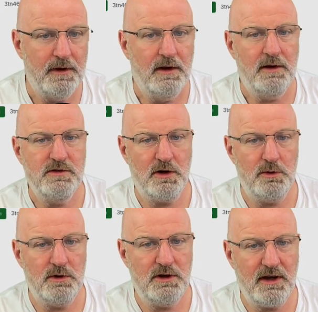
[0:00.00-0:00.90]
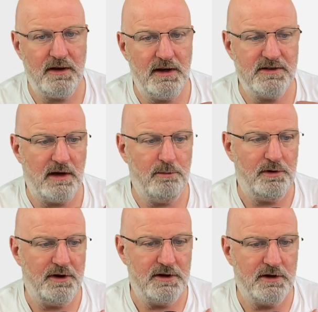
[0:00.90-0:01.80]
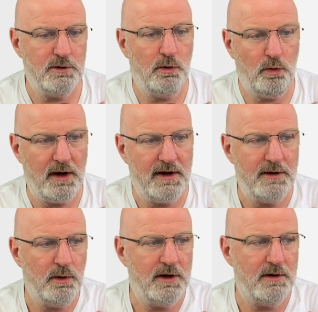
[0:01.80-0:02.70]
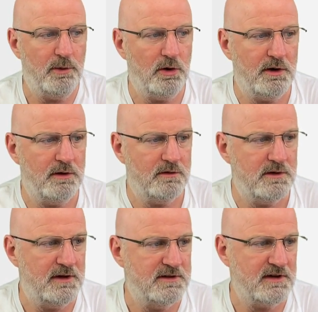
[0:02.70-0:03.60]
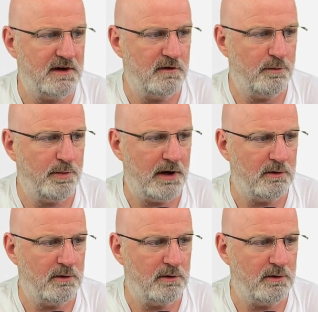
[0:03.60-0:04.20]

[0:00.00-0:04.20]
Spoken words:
So you get the example there. You can do a way more inside of Power